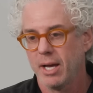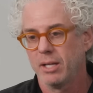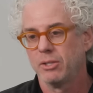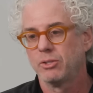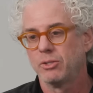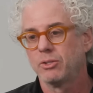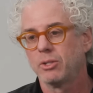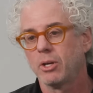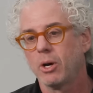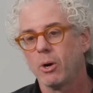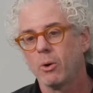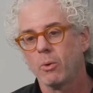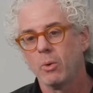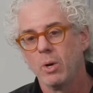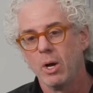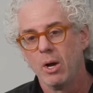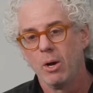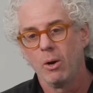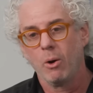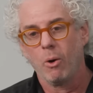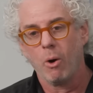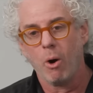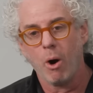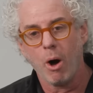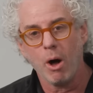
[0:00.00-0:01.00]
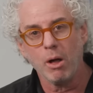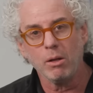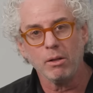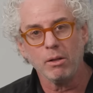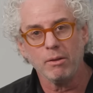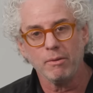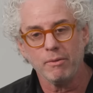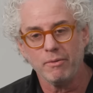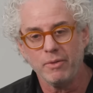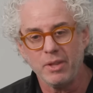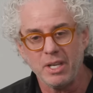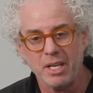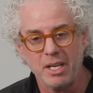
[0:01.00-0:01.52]
and so
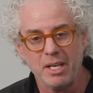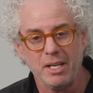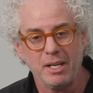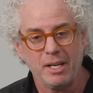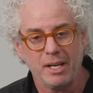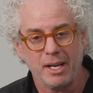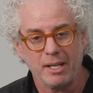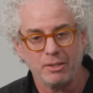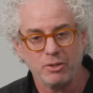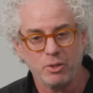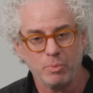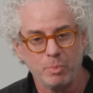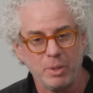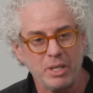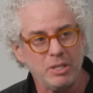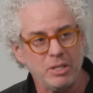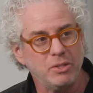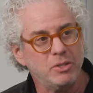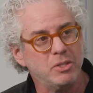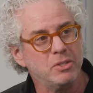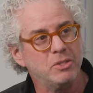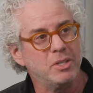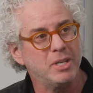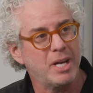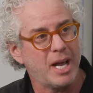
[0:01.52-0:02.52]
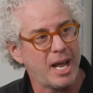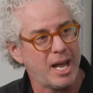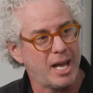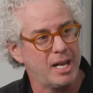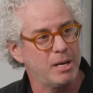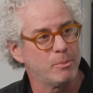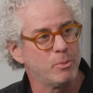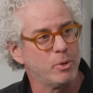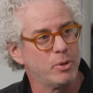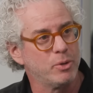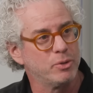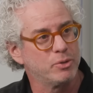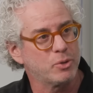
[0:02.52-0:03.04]
all of the species and
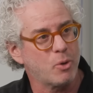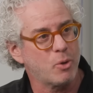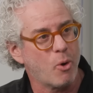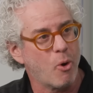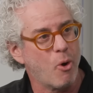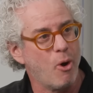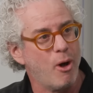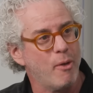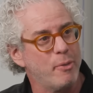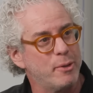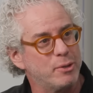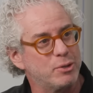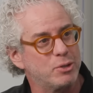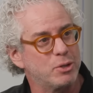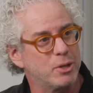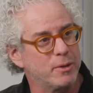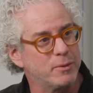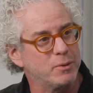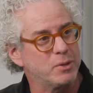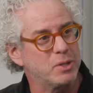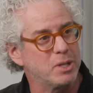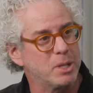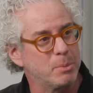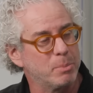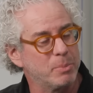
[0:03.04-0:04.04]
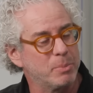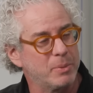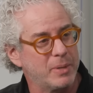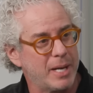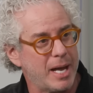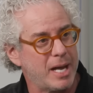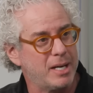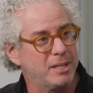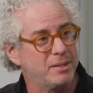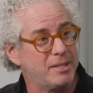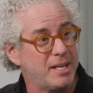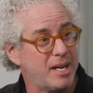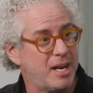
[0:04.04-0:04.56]
animals on the surface of the
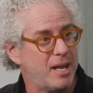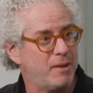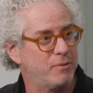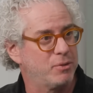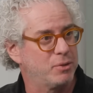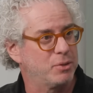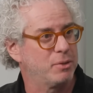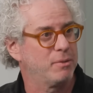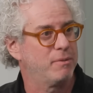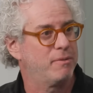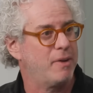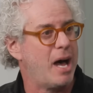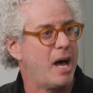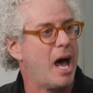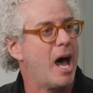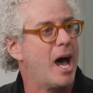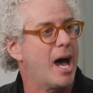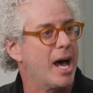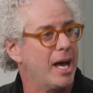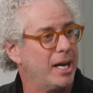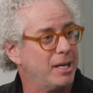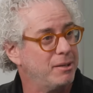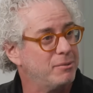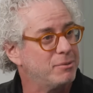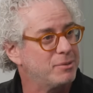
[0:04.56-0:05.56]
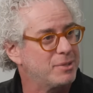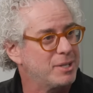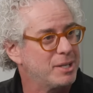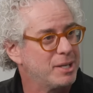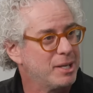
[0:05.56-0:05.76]
planet that have survived